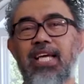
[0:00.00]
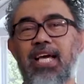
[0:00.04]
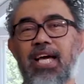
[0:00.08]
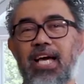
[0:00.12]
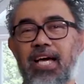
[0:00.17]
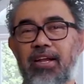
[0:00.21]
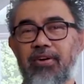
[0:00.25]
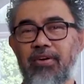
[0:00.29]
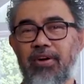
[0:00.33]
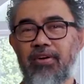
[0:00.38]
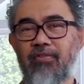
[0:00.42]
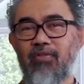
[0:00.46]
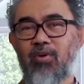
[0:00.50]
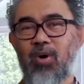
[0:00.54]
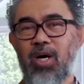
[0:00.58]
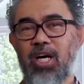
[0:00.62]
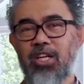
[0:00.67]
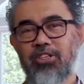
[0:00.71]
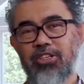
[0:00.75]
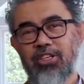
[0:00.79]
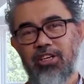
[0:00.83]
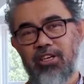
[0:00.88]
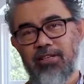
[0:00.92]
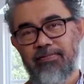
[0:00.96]
I don't have a
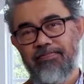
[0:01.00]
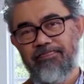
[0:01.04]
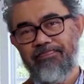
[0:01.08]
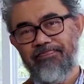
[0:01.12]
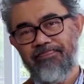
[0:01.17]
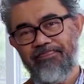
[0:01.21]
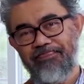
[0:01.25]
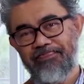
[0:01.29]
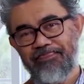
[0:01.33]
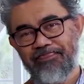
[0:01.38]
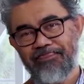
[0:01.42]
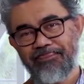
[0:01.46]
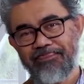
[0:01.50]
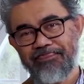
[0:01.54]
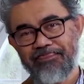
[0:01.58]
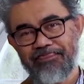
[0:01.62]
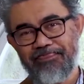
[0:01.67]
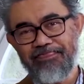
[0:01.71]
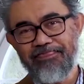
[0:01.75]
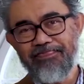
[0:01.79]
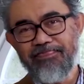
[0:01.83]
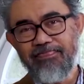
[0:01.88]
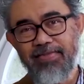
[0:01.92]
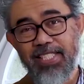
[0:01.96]
watch on.
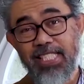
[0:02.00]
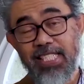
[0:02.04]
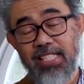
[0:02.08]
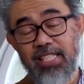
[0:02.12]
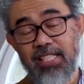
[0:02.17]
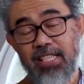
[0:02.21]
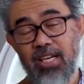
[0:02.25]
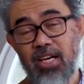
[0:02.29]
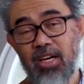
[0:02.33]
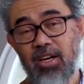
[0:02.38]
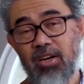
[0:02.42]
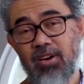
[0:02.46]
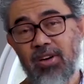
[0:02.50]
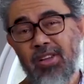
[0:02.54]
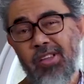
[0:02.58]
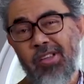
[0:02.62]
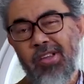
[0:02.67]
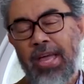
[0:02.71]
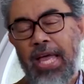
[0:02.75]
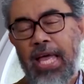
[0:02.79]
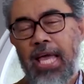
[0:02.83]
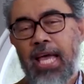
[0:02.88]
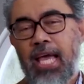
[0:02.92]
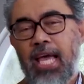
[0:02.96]
So,
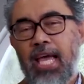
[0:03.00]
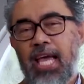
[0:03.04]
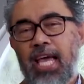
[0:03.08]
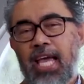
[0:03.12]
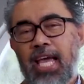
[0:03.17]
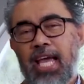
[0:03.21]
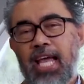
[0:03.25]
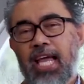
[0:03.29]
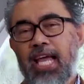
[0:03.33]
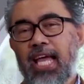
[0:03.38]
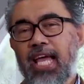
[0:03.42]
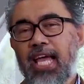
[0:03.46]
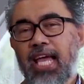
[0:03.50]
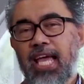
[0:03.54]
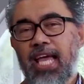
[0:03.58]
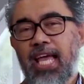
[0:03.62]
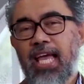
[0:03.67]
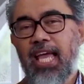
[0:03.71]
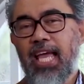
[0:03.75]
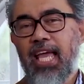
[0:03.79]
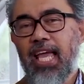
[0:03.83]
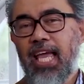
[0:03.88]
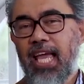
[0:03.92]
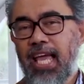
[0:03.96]

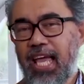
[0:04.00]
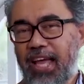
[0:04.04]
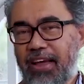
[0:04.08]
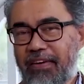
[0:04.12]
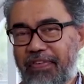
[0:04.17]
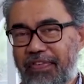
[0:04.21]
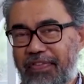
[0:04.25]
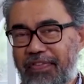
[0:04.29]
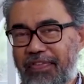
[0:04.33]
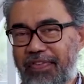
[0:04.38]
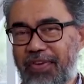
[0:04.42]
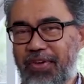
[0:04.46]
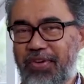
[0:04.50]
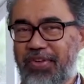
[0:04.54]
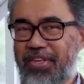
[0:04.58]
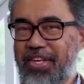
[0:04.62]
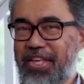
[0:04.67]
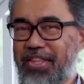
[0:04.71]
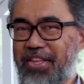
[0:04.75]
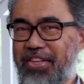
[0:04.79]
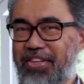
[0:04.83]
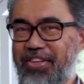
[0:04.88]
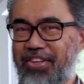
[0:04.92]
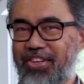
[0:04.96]
if you
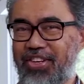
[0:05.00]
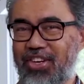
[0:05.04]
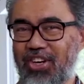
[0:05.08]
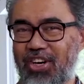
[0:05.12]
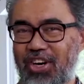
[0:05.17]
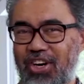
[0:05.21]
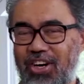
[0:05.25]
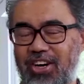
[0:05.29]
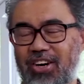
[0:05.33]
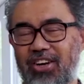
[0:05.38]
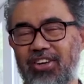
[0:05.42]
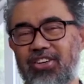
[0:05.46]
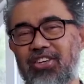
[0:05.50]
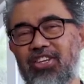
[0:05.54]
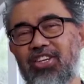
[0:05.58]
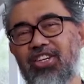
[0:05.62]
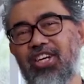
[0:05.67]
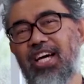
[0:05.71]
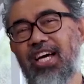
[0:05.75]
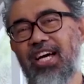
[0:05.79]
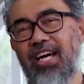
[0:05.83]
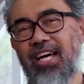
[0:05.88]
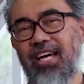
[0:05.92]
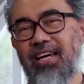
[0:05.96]
said the church,
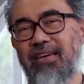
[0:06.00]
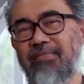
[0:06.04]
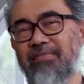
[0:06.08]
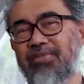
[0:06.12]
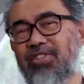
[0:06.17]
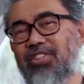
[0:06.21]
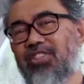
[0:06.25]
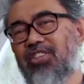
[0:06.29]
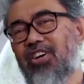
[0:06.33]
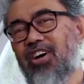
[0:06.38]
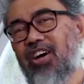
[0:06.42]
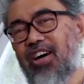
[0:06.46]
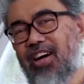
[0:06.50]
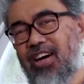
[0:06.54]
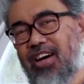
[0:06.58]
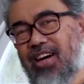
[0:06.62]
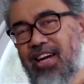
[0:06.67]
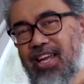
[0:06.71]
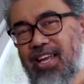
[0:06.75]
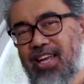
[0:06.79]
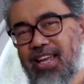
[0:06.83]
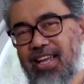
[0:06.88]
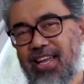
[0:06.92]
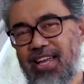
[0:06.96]
I'm
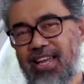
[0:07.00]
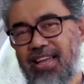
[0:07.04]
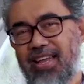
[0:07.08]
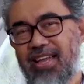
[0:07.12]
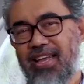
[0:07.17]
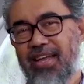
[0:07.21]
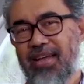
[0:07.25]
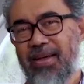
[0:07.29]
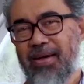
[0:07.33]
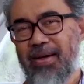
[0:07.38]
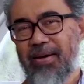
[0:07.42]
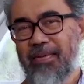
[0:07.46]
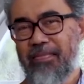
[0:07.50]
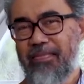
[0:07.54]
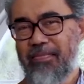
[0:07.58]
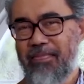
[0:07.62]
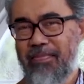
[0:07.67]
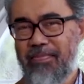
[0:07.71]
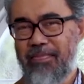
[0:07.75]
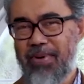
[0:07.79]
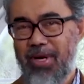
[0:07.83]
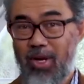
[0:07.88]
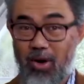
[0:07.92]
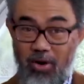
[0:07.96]
sorry,
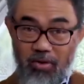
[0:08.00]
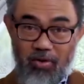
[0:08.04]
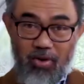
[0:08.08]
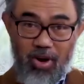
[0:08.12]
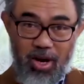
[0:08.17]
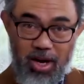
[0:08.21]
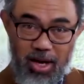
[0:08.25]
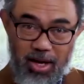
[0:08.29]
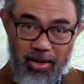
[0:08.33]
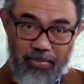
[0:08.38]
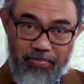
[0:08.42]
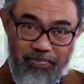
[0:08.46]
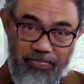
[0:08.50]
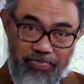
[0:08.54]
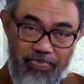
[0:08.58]
but you're wrong.